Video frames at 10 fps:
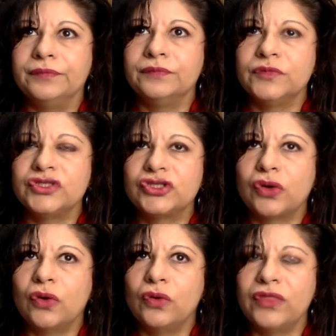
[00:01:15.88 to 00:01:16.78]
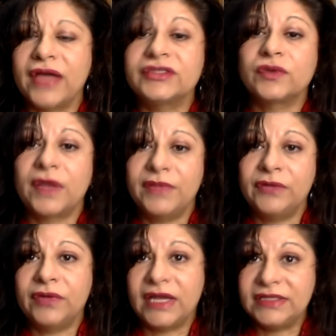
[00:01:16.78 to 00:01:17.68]
So that's what I mean
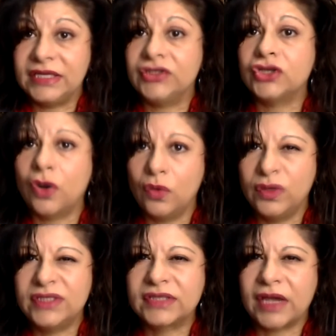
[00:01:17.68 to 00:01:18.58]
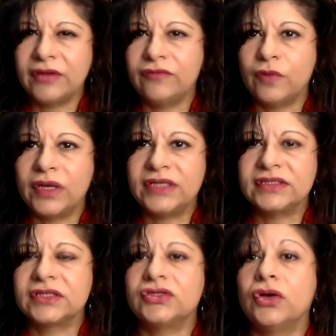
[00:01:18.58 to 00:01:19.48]
when I say tone, is kind of what is
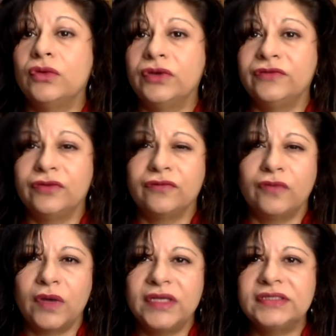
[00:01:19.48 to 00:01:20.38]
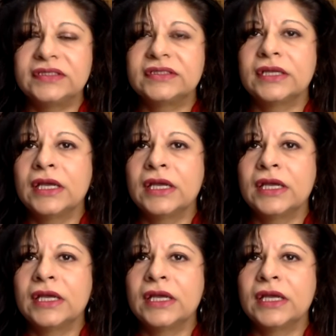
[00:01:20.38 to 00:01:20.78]
the tone of your voice